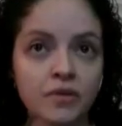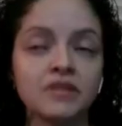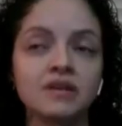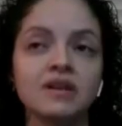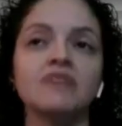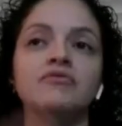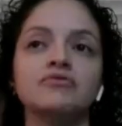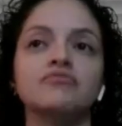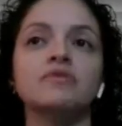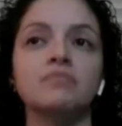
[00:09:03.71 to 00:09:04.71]
for a month, and
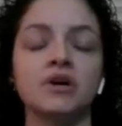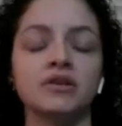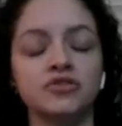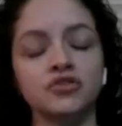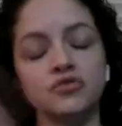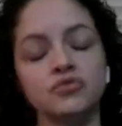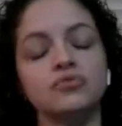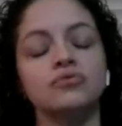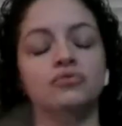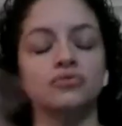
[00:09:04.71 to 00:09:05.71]
every 3 months
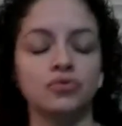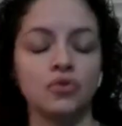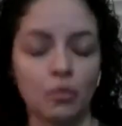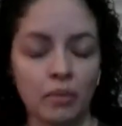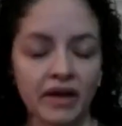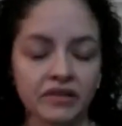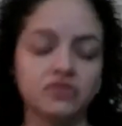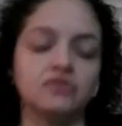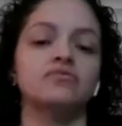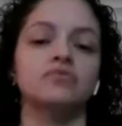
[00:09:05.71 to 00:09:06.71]
you go
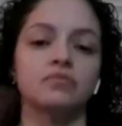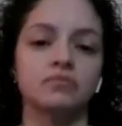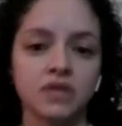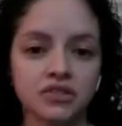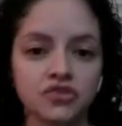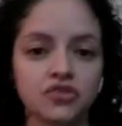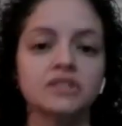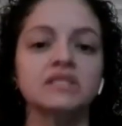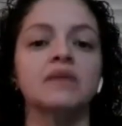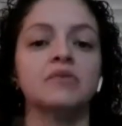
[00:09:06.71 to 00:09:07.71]
back to the room. That's
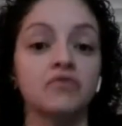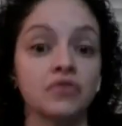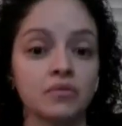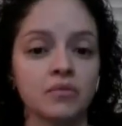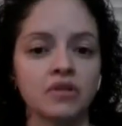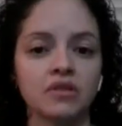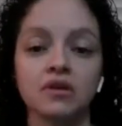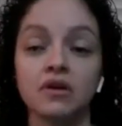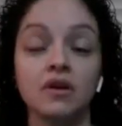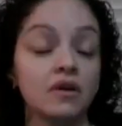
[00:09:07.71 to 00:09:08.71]
your assignment for the
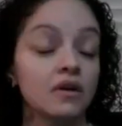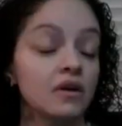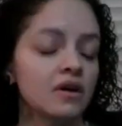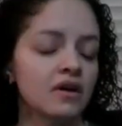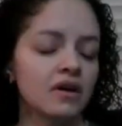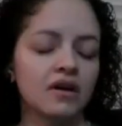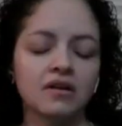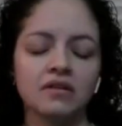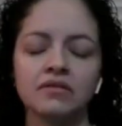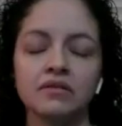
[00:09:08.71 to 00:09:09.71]
month.
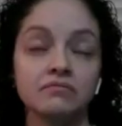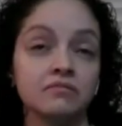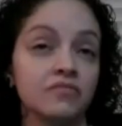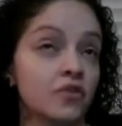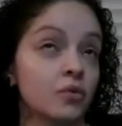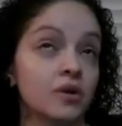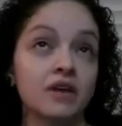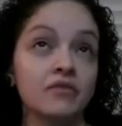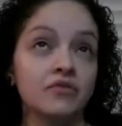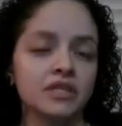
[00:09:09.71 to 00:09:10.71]
And for
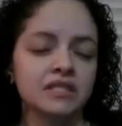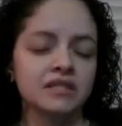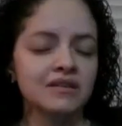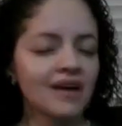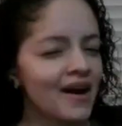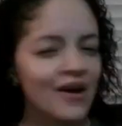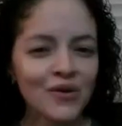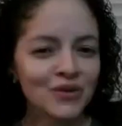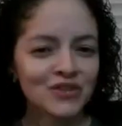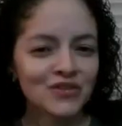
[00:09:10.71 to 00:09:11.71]
whatever reason,
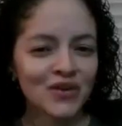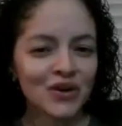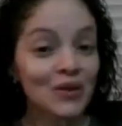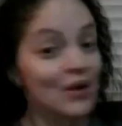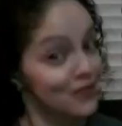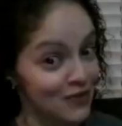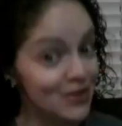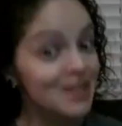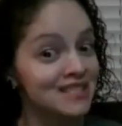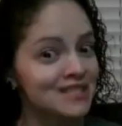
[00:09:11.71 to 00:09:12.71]
I always fell on
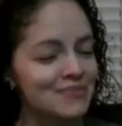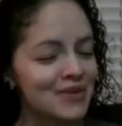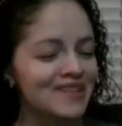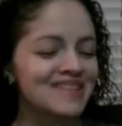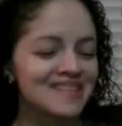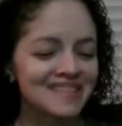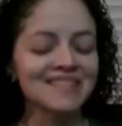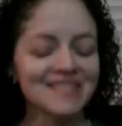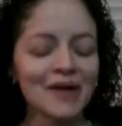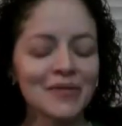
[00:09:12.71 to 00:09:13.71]
feast months.
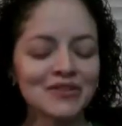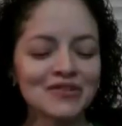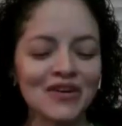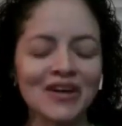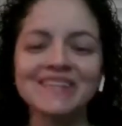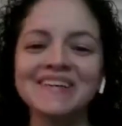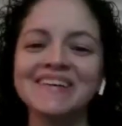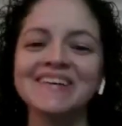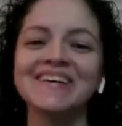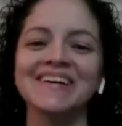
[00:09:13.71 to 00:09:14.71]
That was
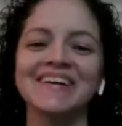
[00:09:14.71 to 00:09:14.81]
fun.